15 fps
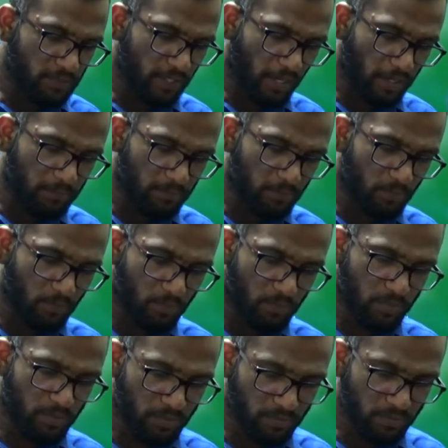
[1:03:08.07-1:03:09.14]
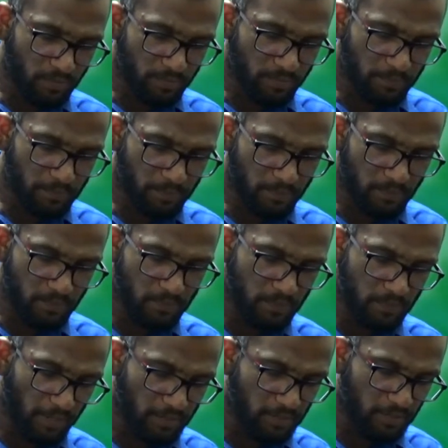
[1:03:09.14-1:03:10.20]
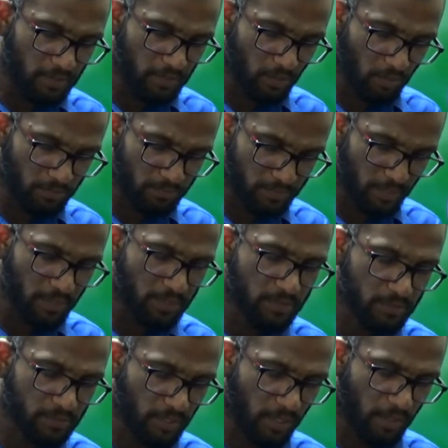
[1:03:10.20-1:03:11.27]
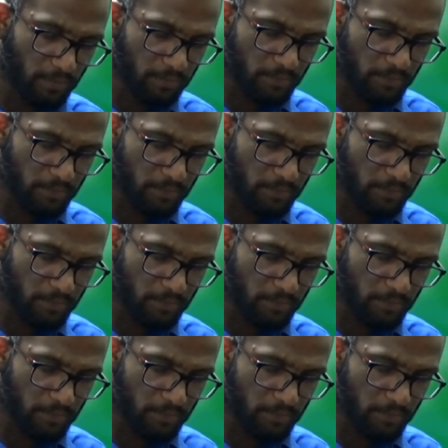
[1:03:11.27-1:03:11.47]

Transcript: can move stationary object. Yeah.